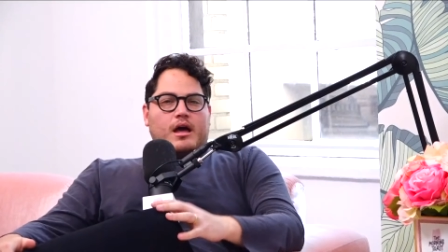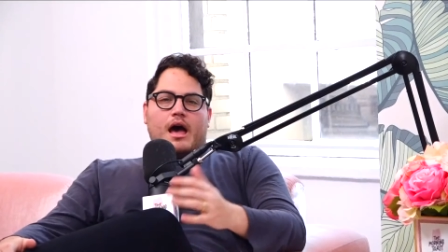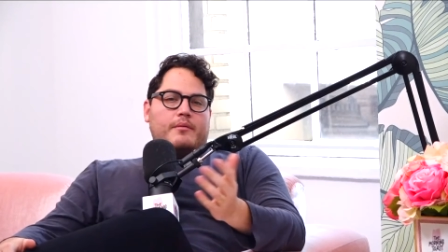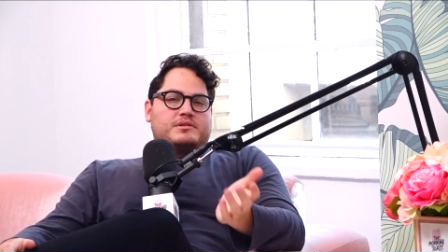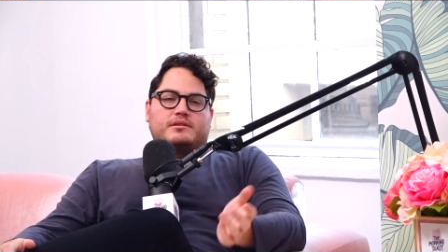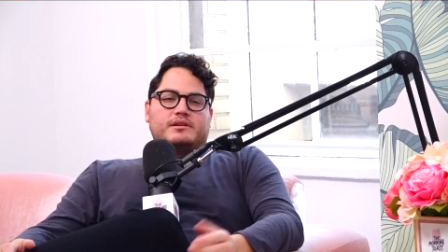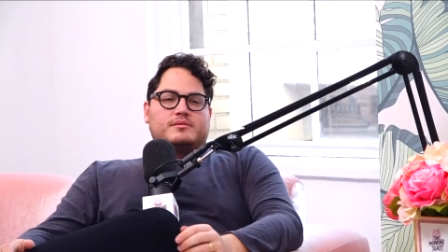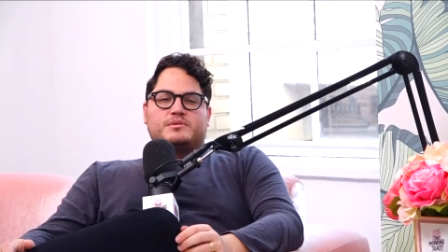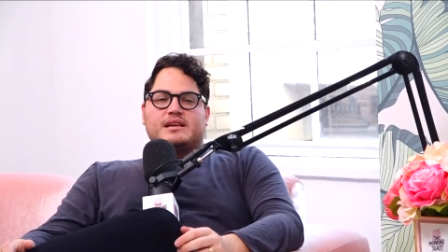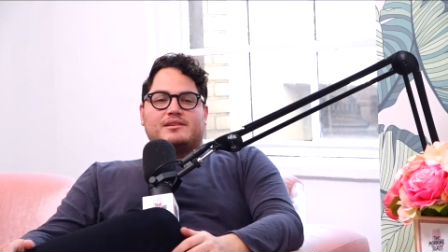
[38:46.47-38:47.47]
I was at least
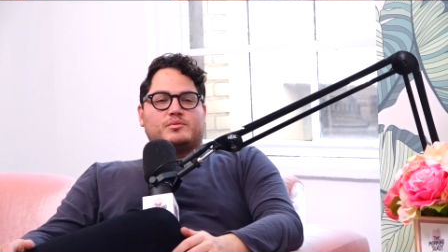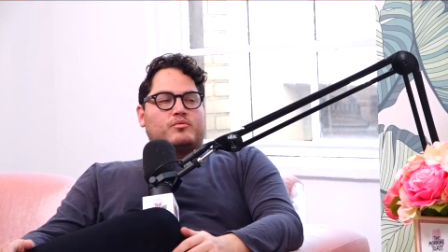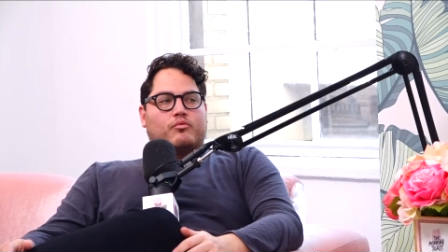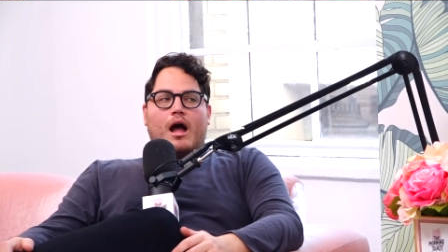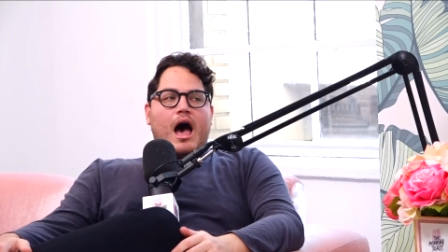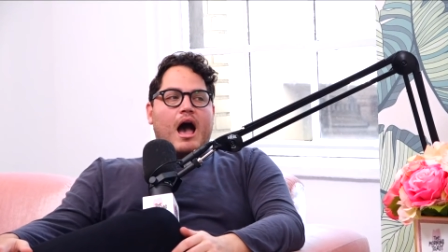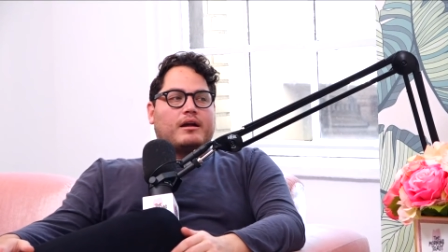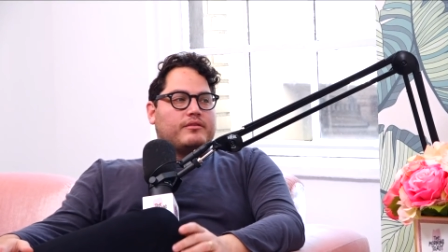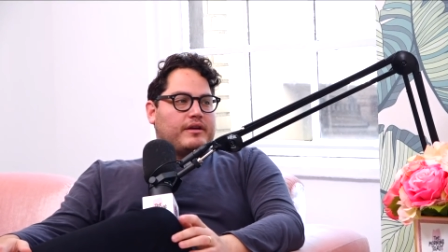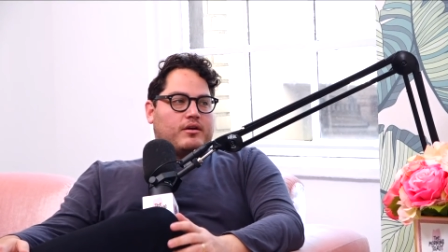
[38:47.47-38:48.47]
obsessed with rock
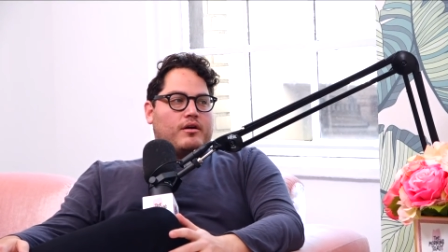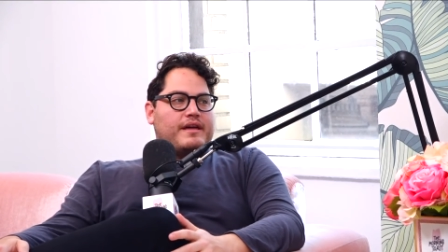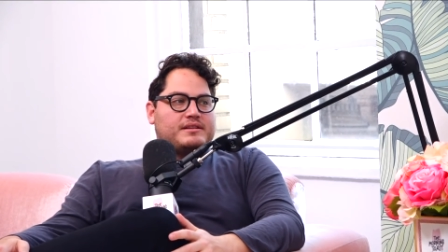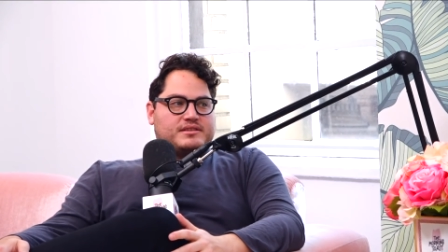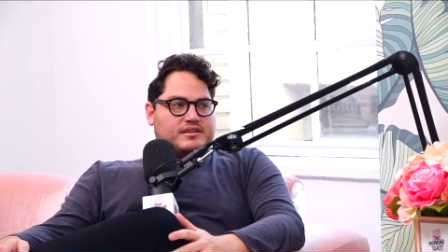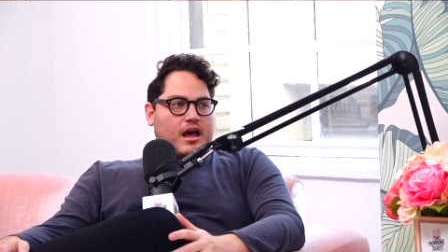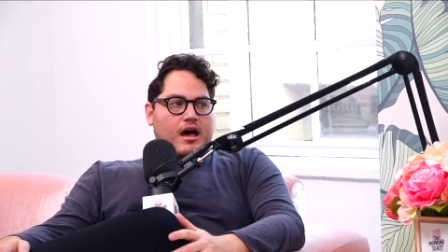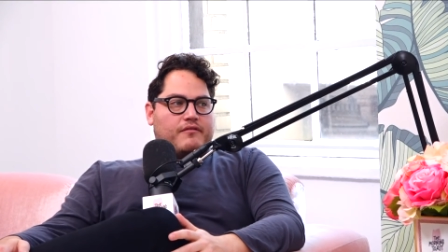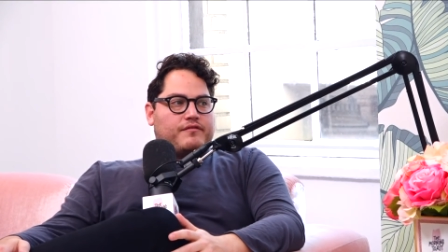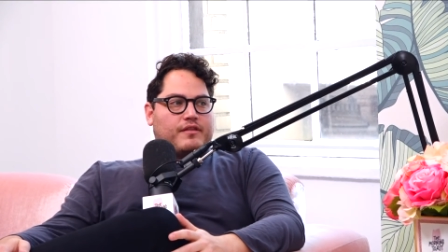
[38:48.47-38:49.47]
and, like, all that
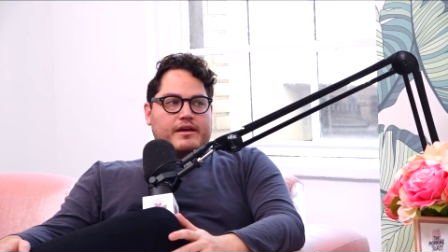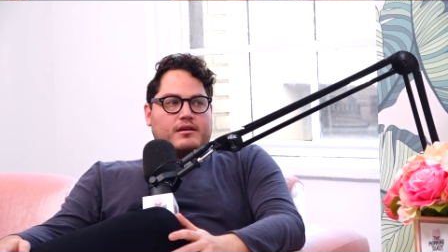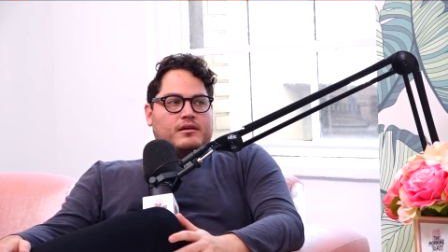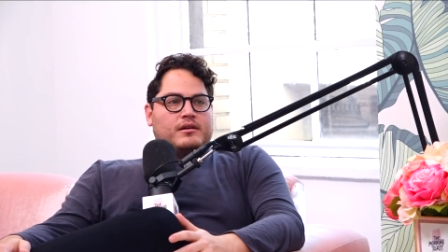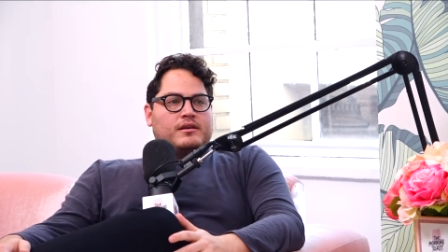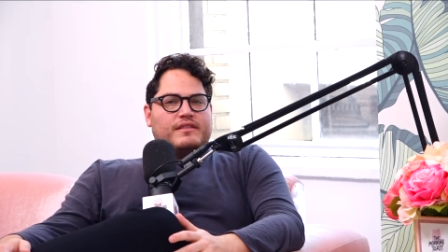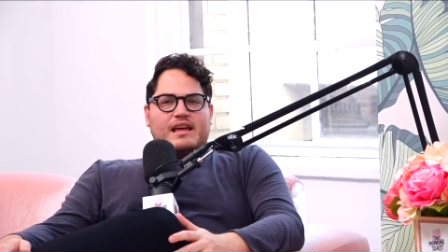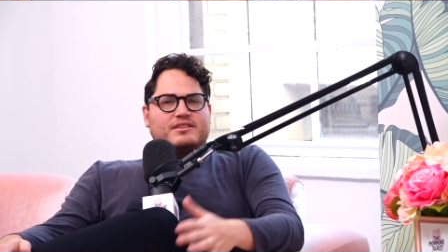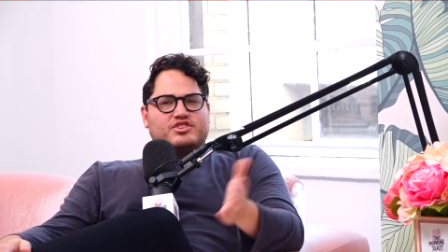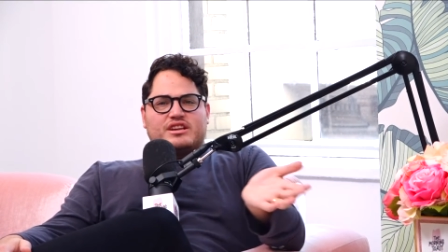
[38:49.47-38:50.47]
stuff. Like,
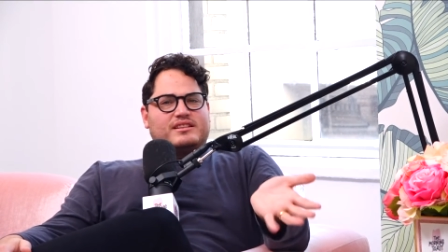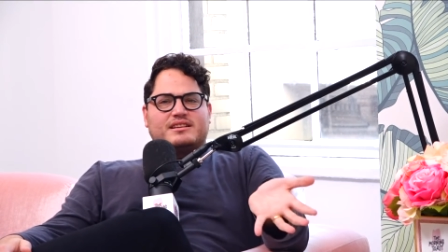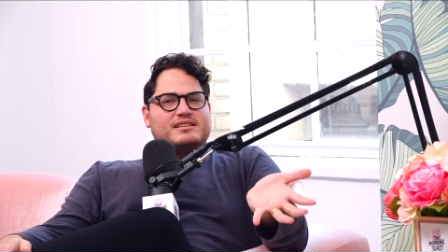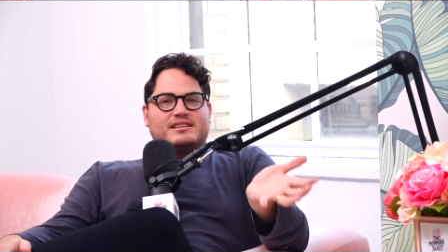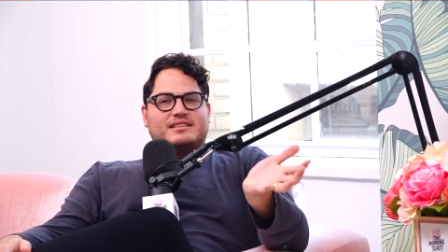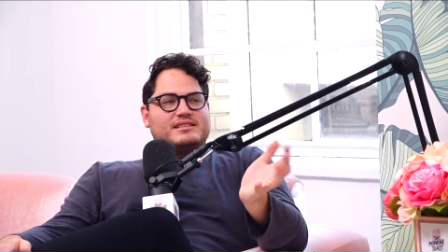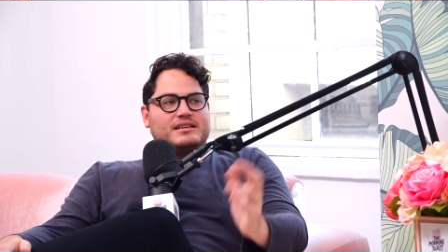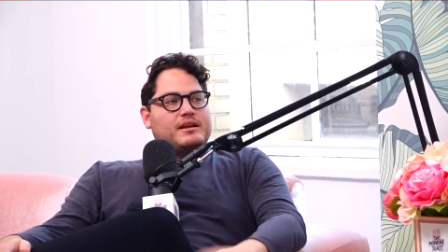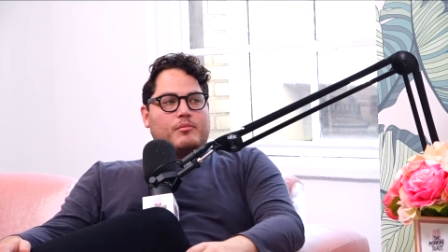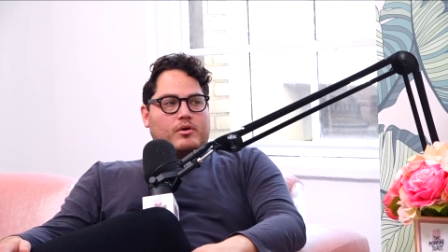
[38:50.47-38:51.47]
that shit doesn't exist anymore.